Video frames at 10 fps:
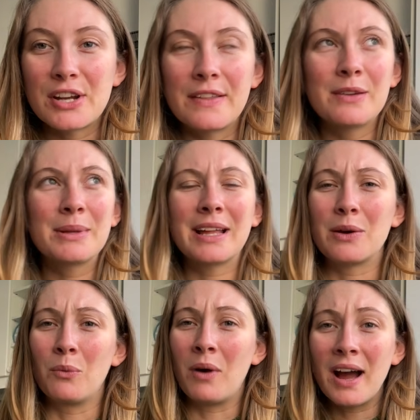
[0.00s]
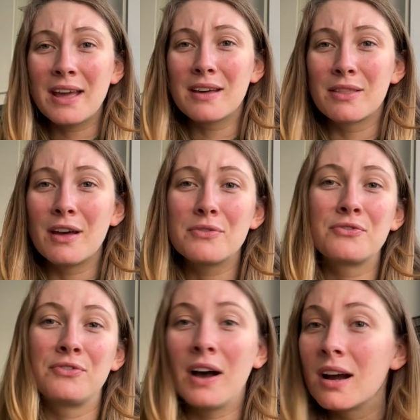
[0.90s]
And they'd be like, why the
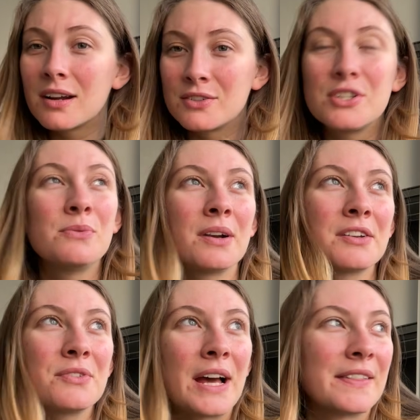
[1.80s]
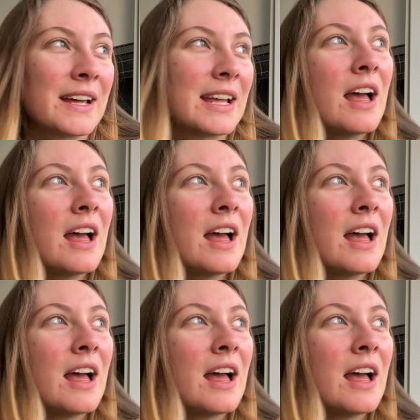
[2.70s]
fuck do you want to do that? Like,